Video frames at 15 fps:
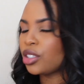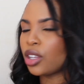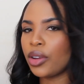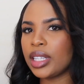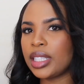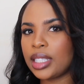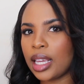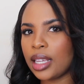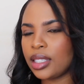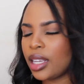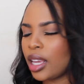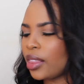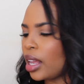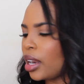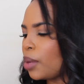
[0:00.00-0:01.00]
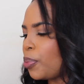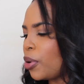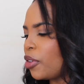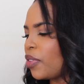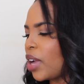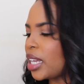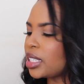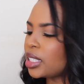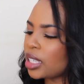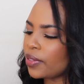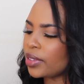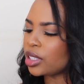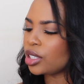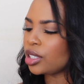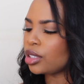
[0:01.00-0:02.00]
So it says here that it provides
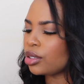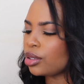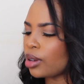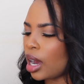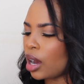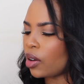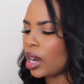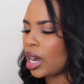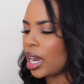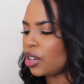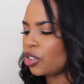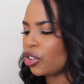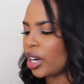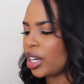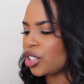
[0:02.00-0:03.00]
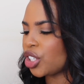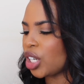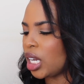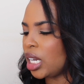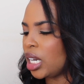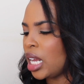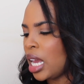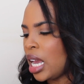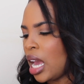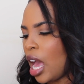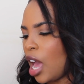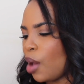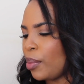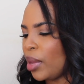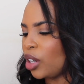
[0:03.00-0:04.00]
72-hour hydration,
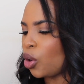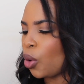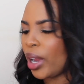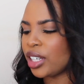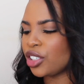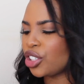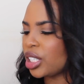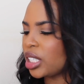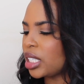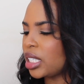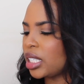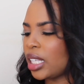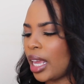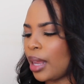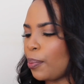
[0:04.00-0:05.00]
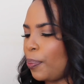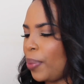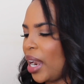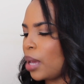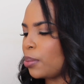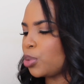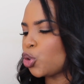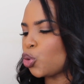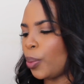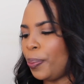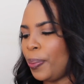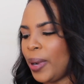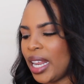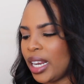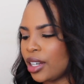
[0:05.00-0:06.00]
it quenches the skin, plumps,
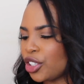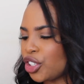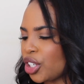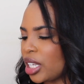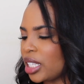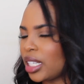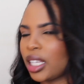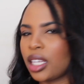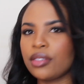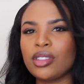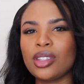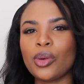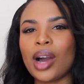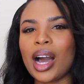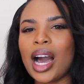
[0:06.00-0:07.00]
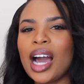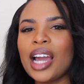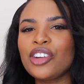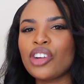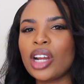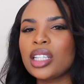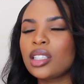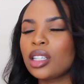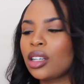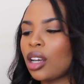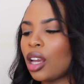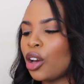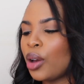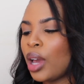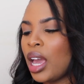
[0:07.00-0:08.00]
replenishes, it gives you a hydrated
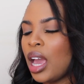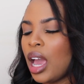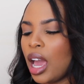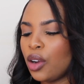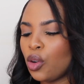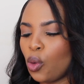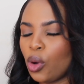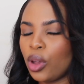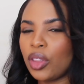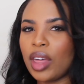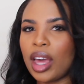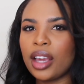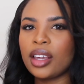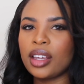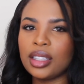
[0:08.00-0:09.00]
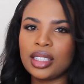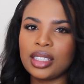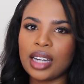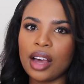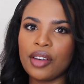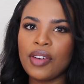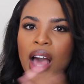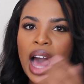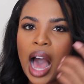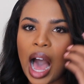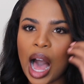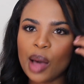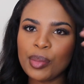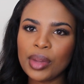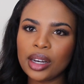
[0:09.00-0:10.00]
glow and all that good stuff.
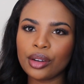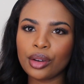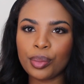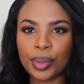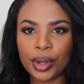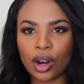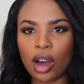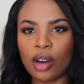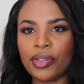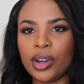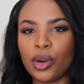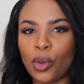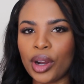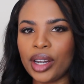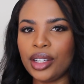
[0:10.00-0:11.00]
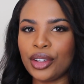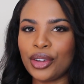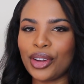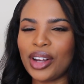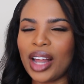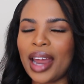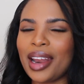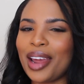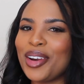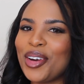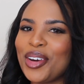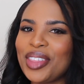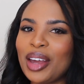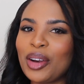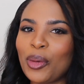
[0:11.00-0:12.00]
I'm a little bit of an oily girl and I
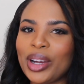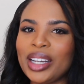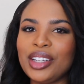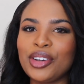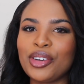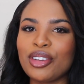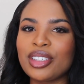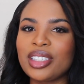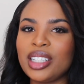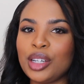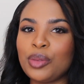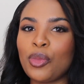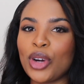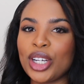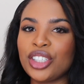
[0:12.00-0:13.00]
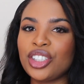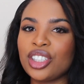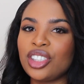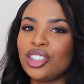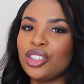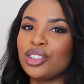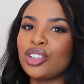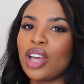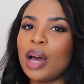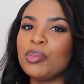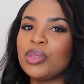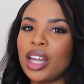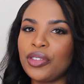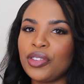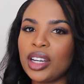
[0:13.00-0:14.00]
know that oily girls need moisture too, so
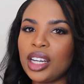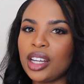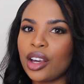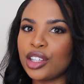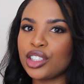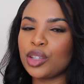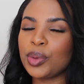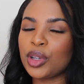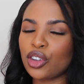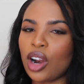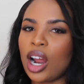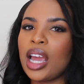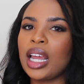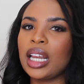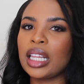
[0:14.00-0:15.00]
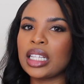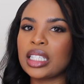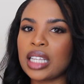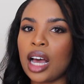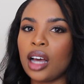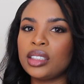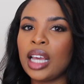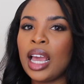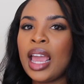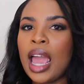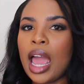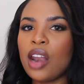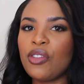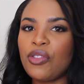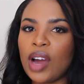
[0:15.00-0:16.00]
I'm definitely going to be trying this out
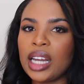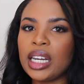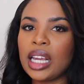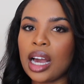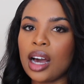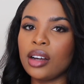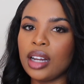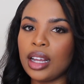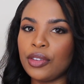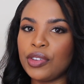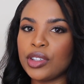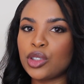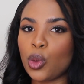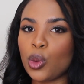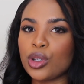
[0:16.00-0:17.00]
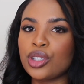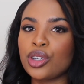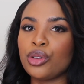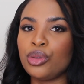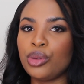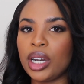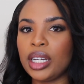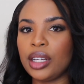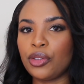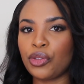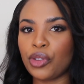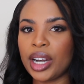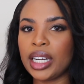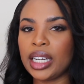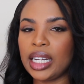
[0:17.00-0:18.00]
and finding out if it's also really
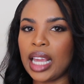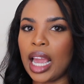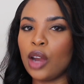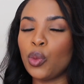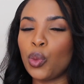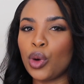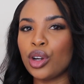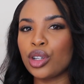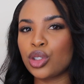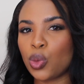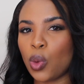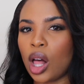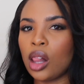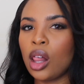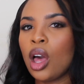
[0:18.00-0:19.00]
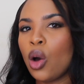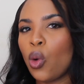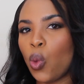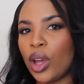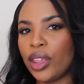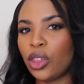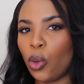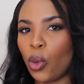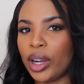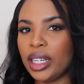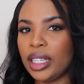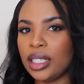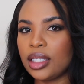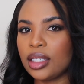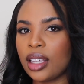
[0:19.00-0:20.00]
friendly and works well with
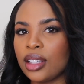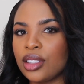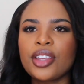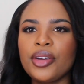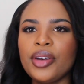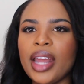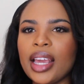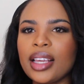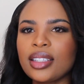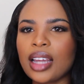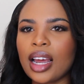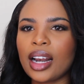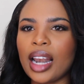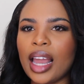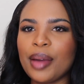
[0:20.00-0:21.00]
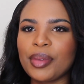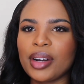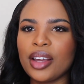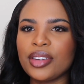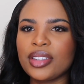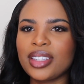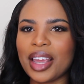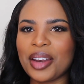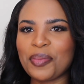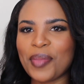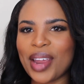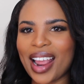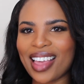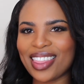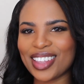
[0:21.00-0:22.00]
oily skin. So next, GLAMGLOW sent
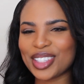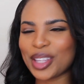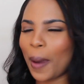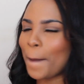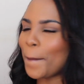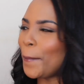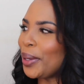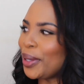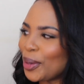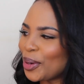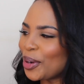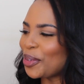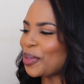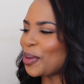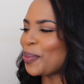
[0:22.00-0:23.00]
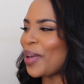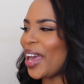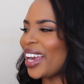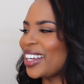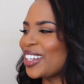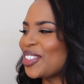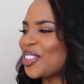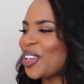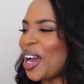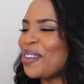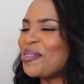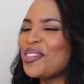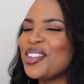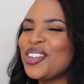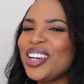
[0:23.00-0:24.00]
me this beautiful package, so
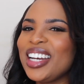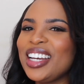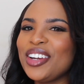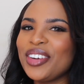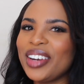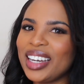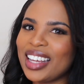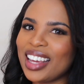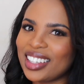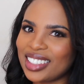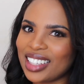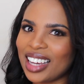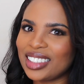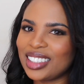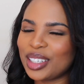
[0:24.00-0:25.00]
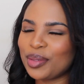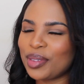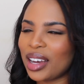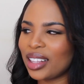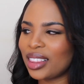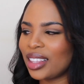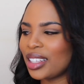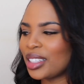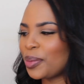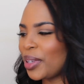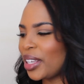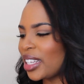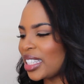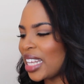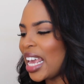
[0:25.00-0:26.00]
I'm really excited about this
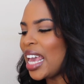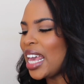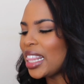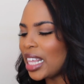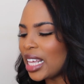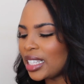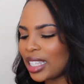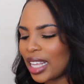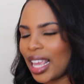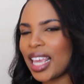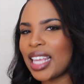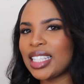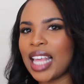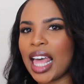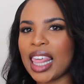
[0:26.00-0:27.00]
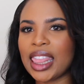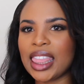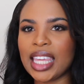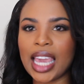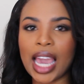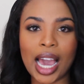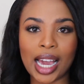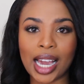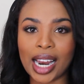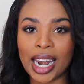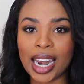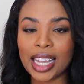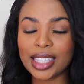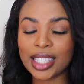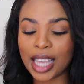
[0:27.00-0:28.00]
because this is the
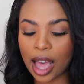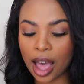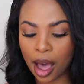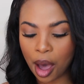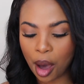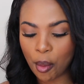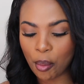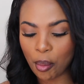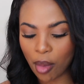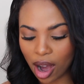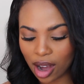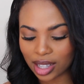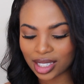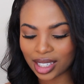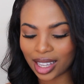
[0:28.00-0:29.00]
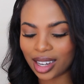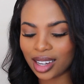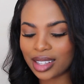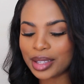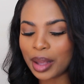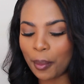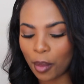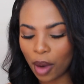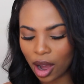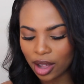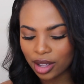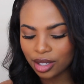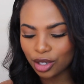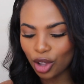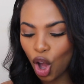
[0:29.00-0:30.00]
glitter mask. It is a
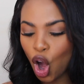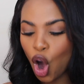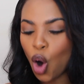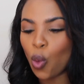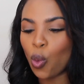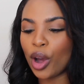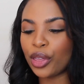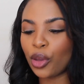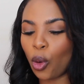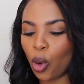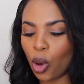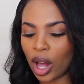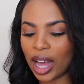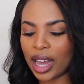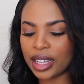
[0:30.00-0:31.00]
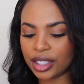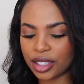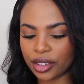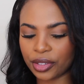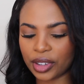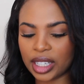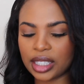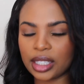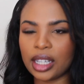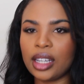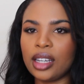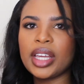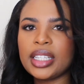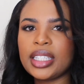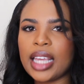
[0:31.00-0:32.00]
mask with all kinds of glitter.
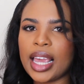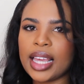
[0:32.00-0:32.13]
This